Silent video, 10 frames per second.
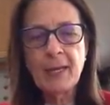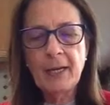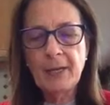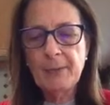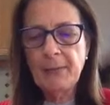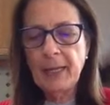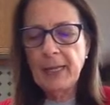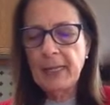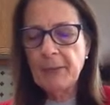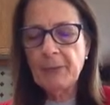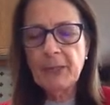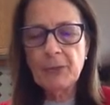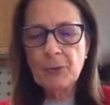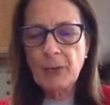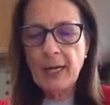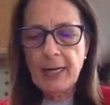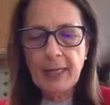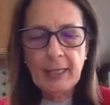And then when they're dry,